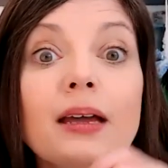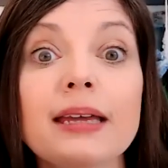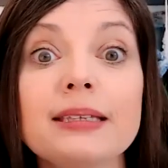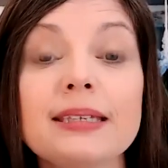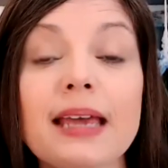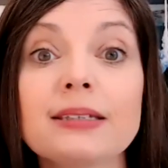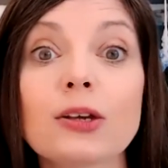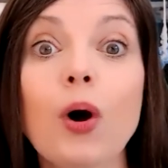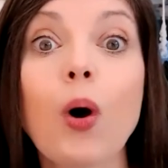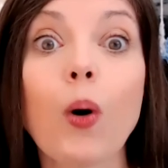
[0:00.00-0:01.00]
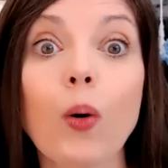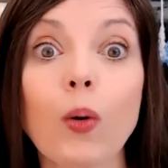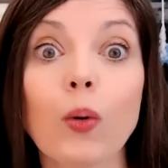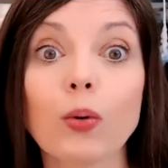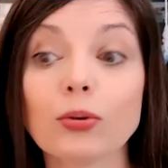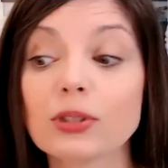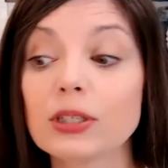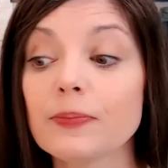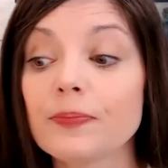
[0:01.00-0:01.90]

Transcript: It says cold.